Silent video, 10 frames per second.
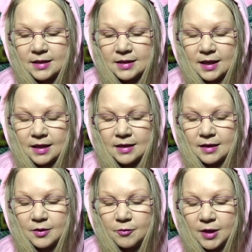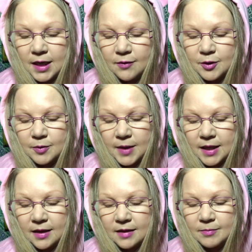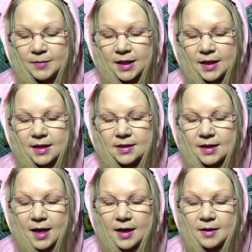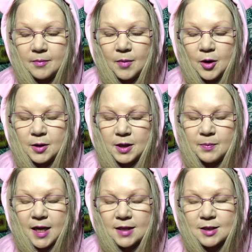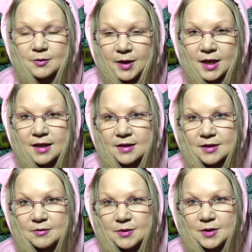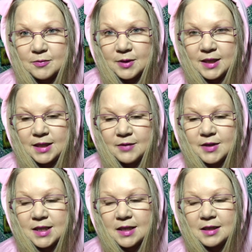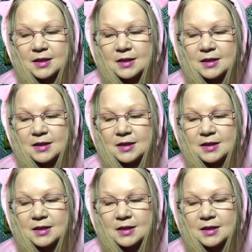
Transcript: get another one after my last cat, Marley, passed away because it was really devastating.